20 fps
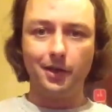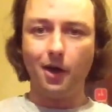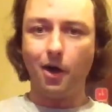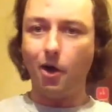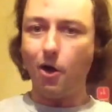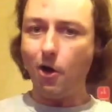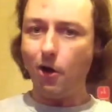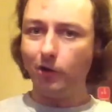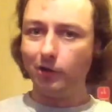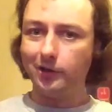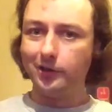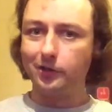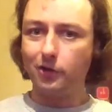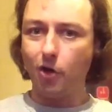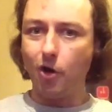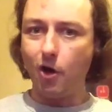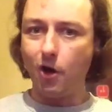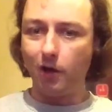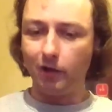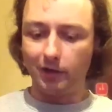all in
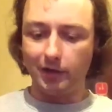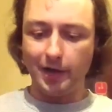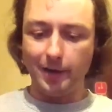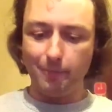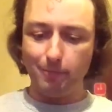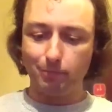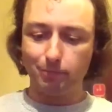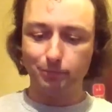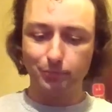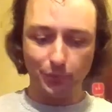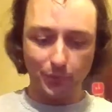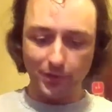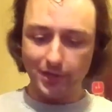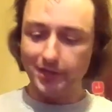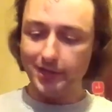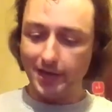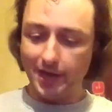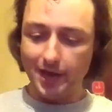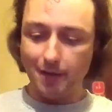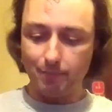all, I'm
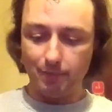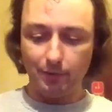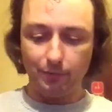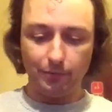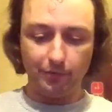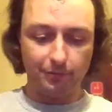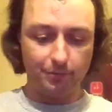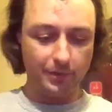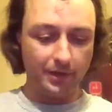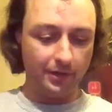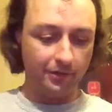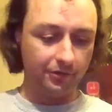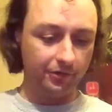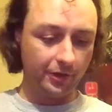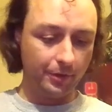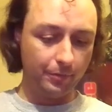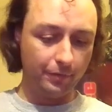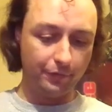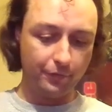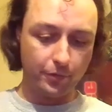pretty happy with my
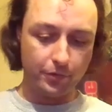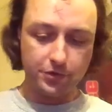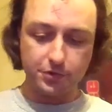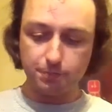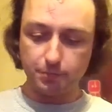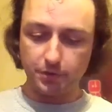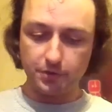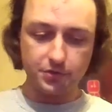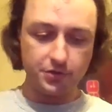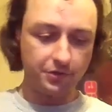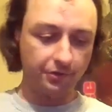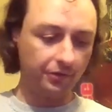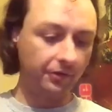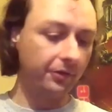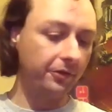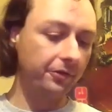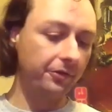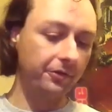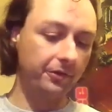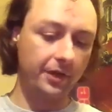Saberforge
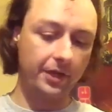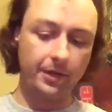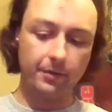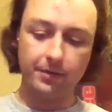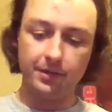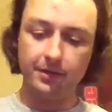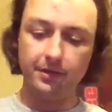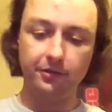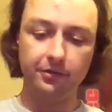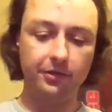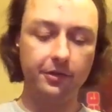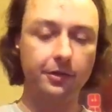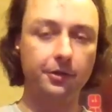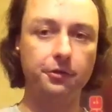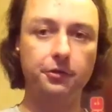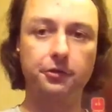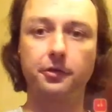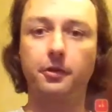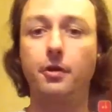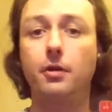purchases. I mean, these
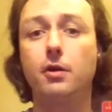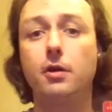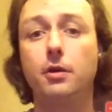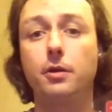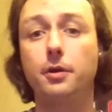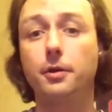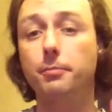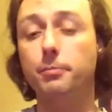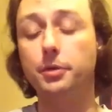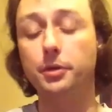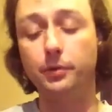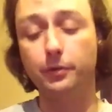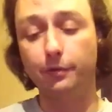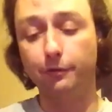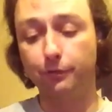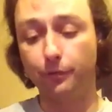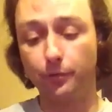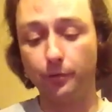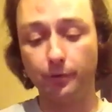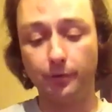hilts are
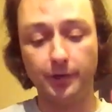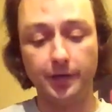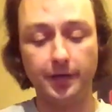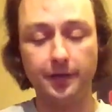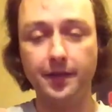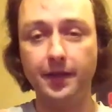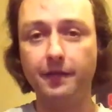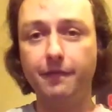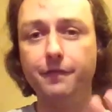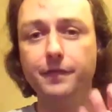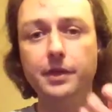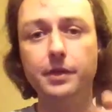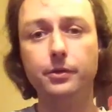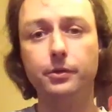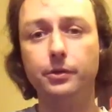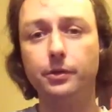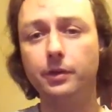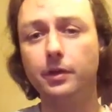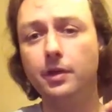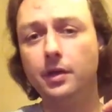beautiful, and they
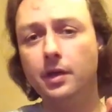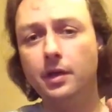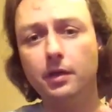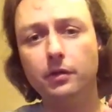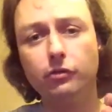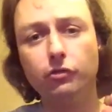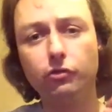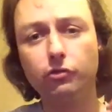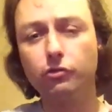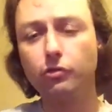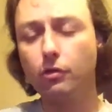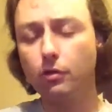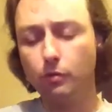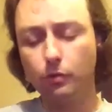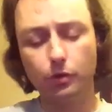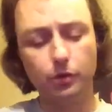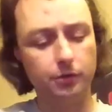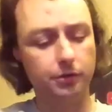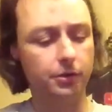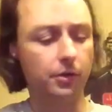feel so
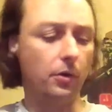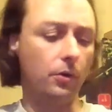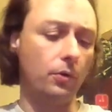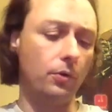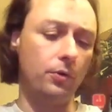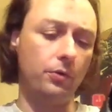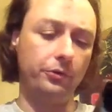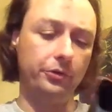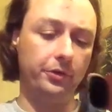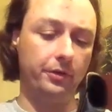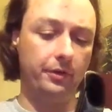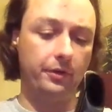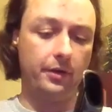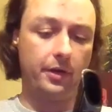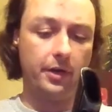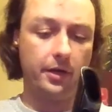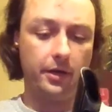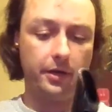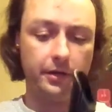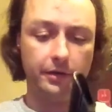good to hold.
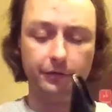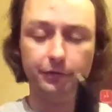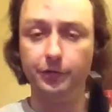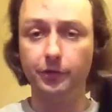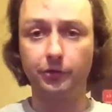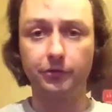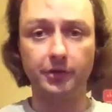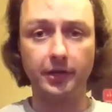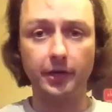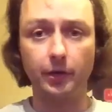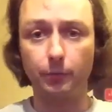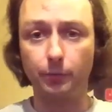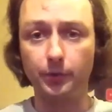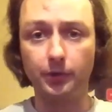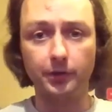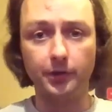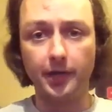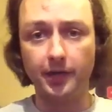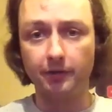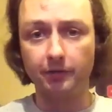It feels like a
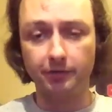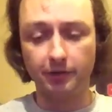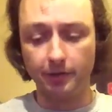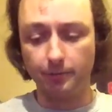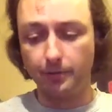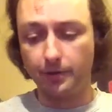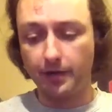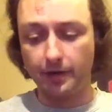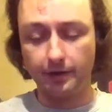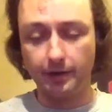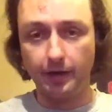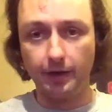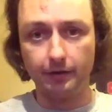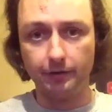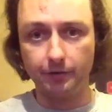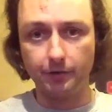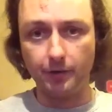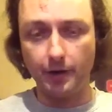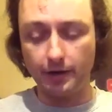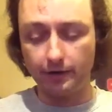real lightsaber. I
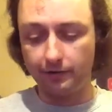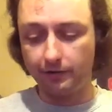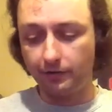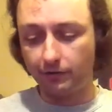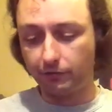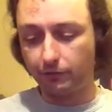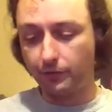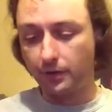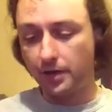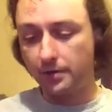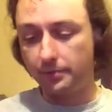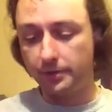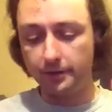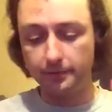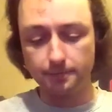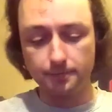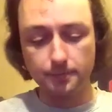don't know how to describe it.